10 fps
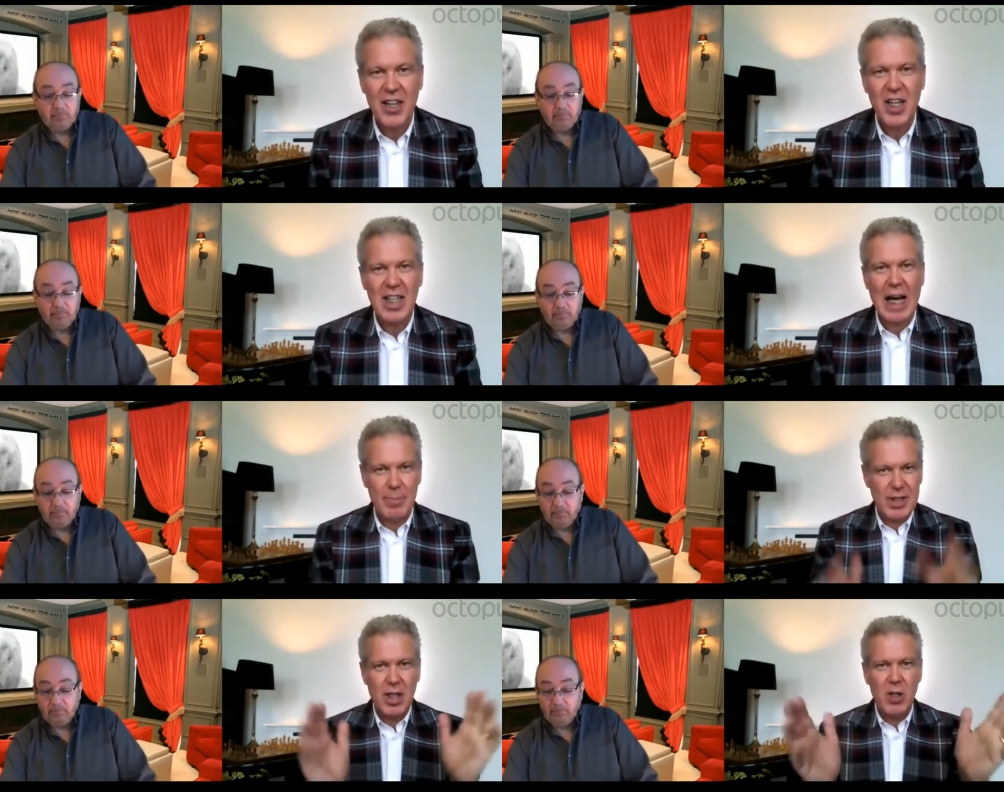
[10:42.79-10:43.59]
Speaker 1: that
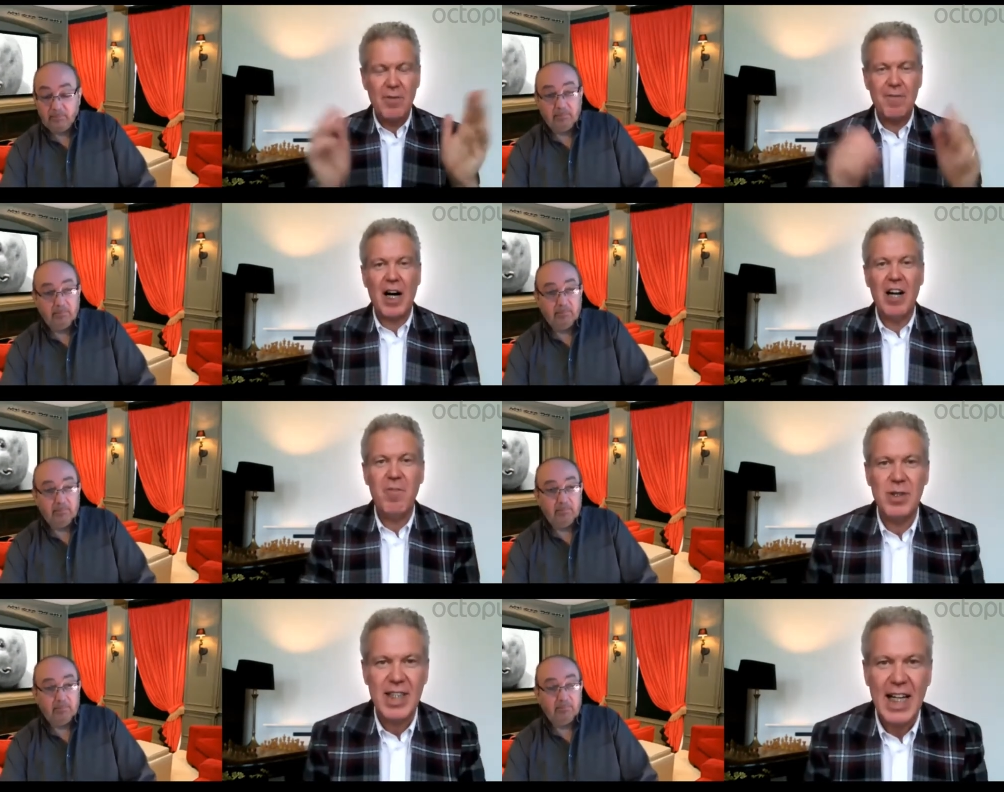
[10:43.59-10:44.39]
absolutely
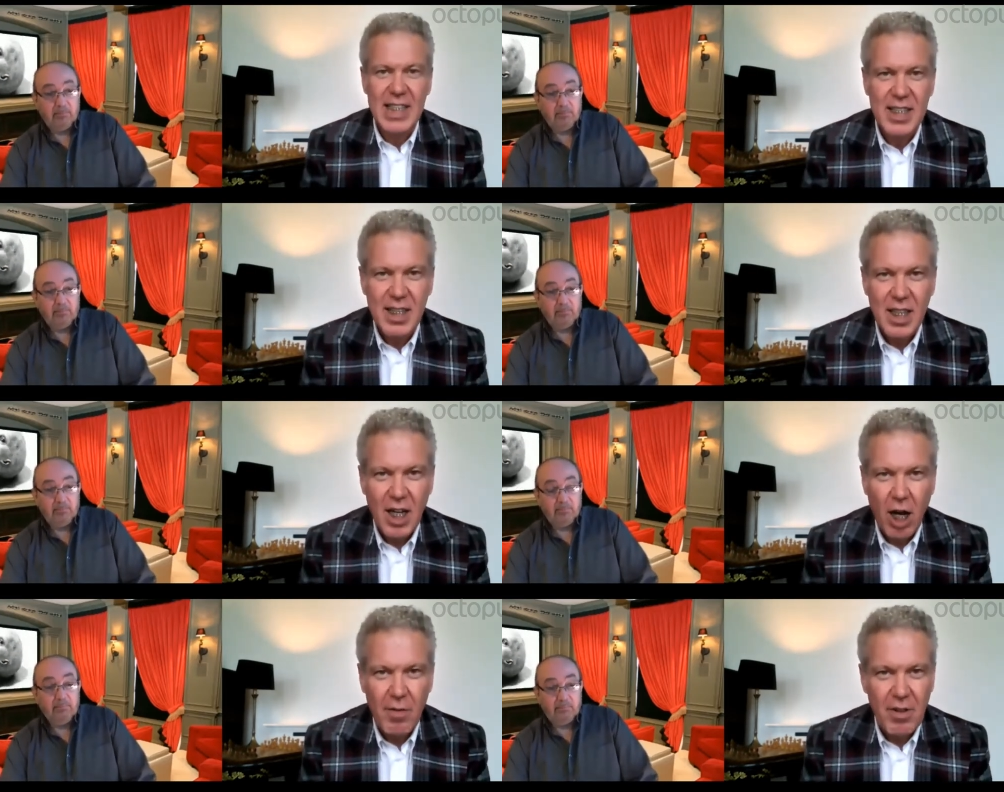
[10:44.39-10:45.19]
five percent
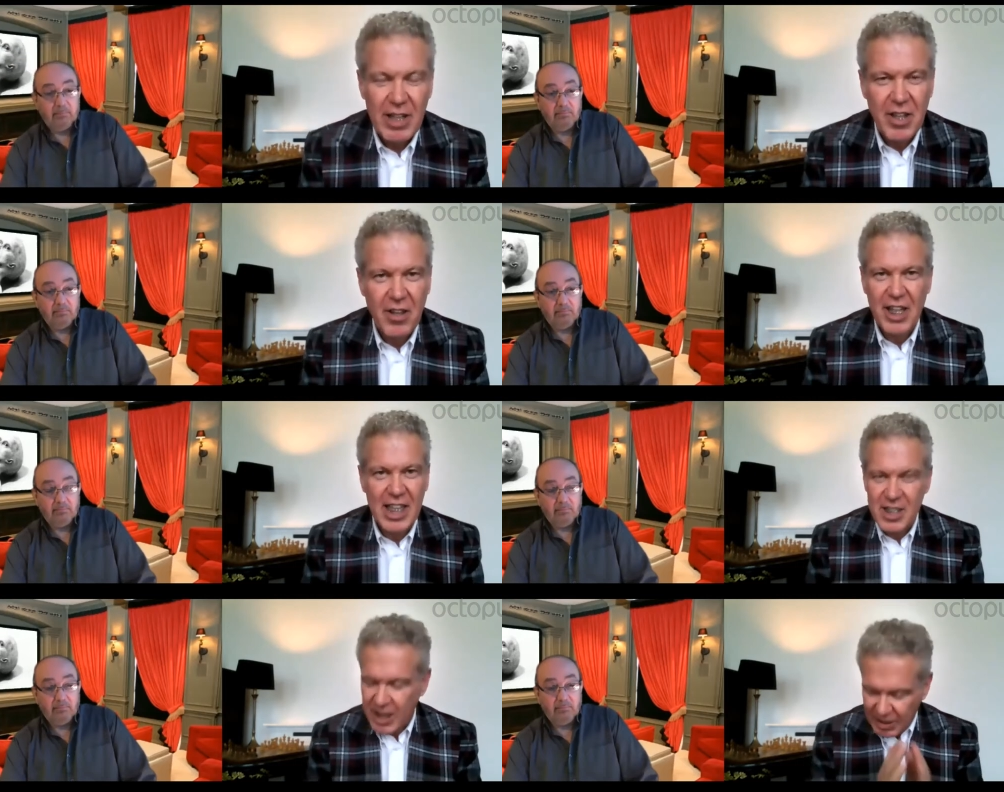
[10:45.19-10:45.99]
of the, the
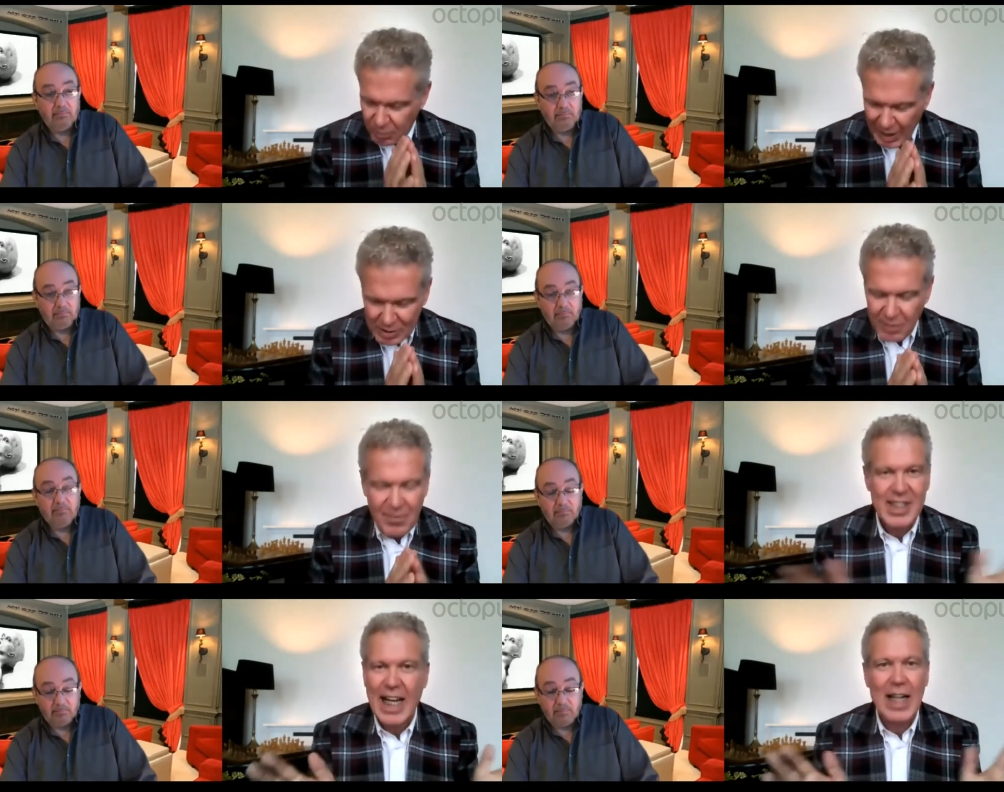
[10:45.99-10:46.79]
things that he went to
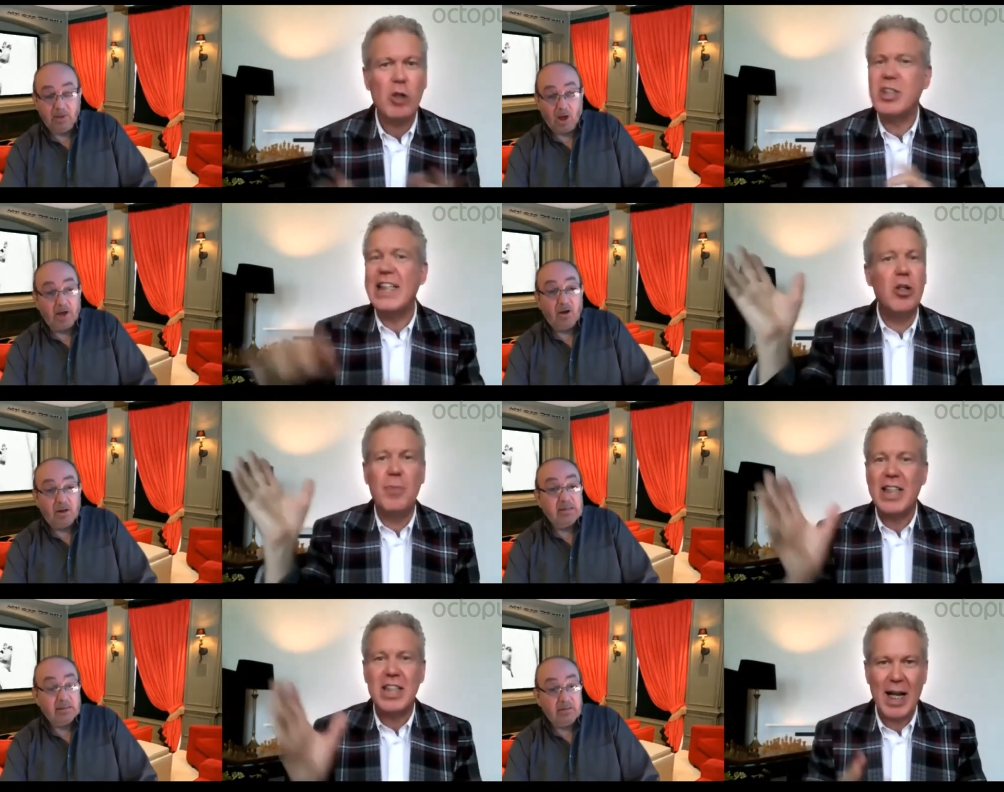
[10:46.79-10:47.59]
investigate, lots of good
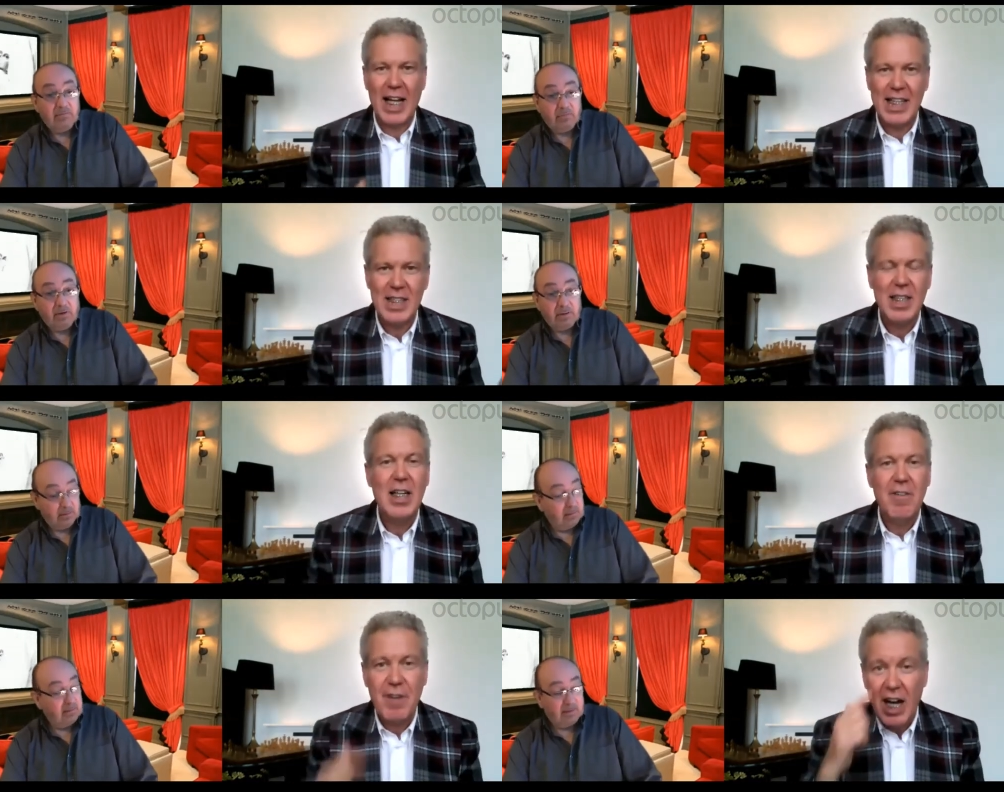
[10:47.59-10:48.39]
things blown.
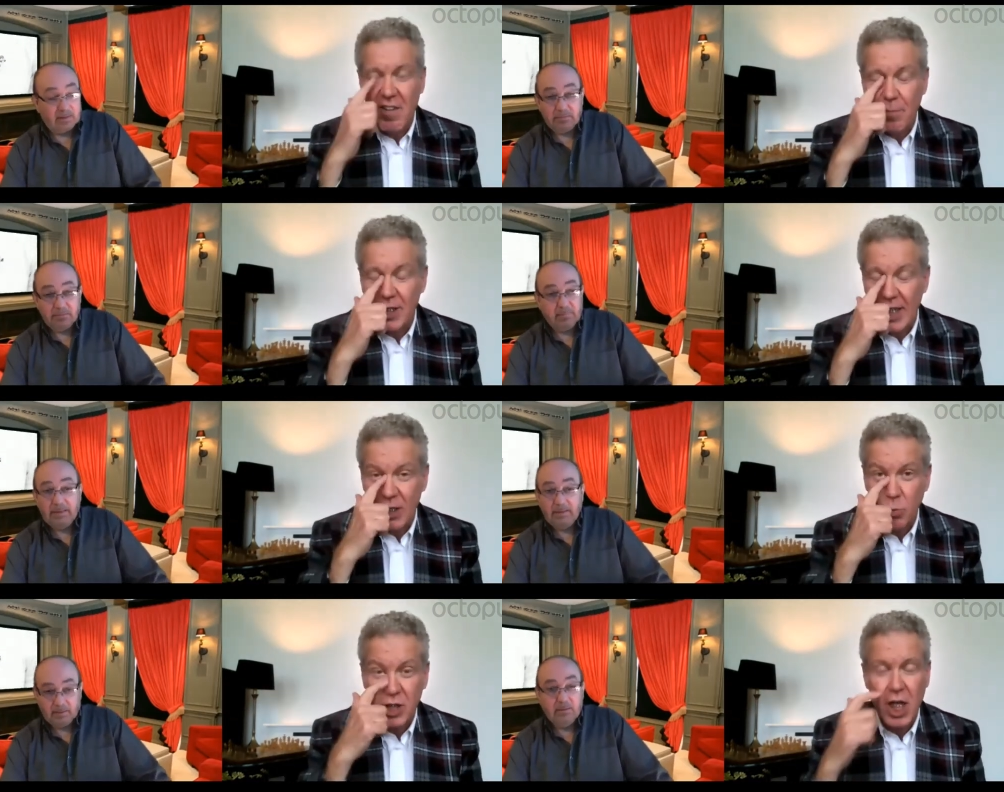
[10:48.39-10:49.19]
Five
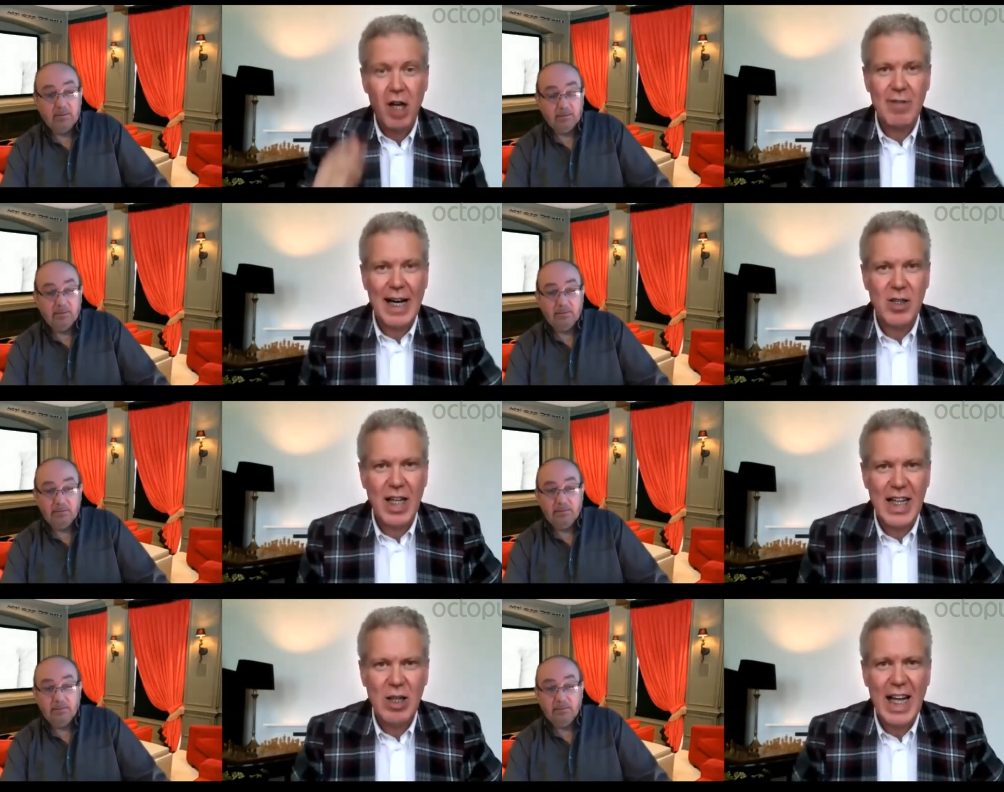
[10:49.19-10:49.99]
percent would turn around.
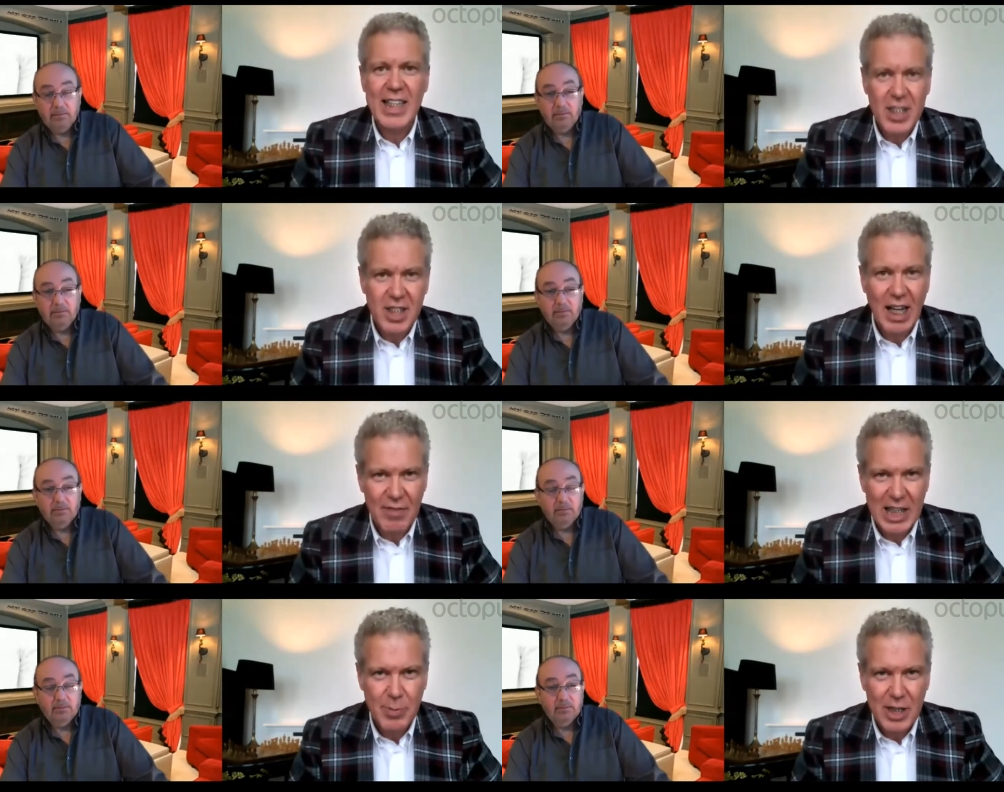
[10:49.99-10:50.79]
he he doesn't have
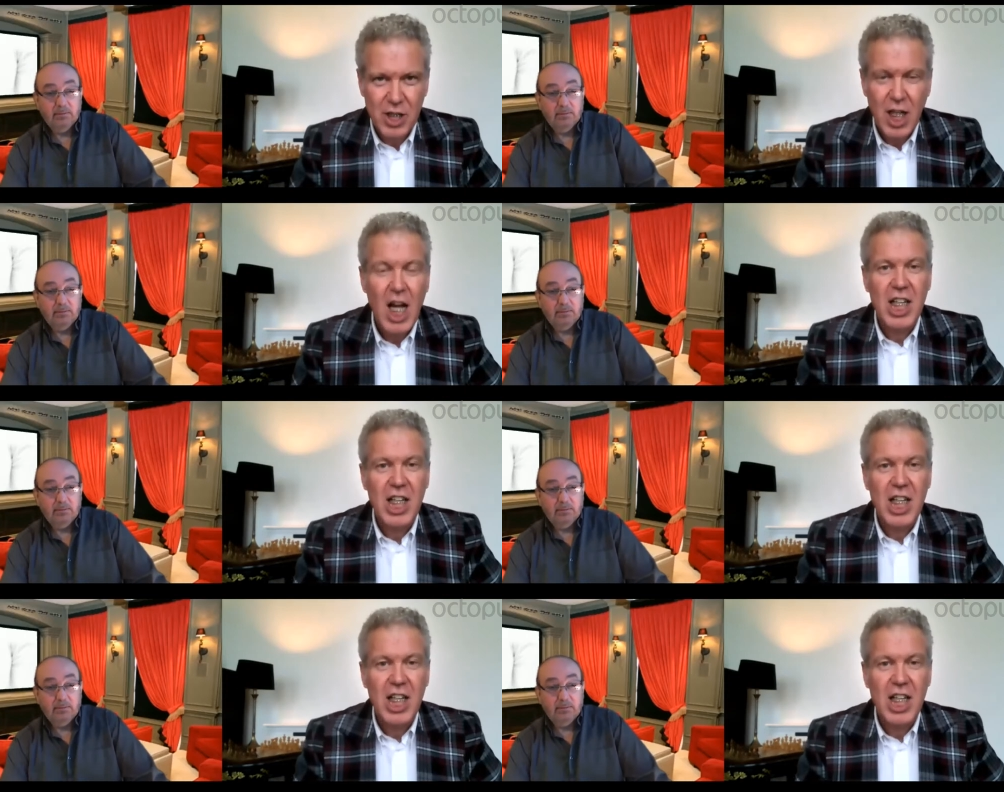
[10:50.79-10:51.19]
an explanation.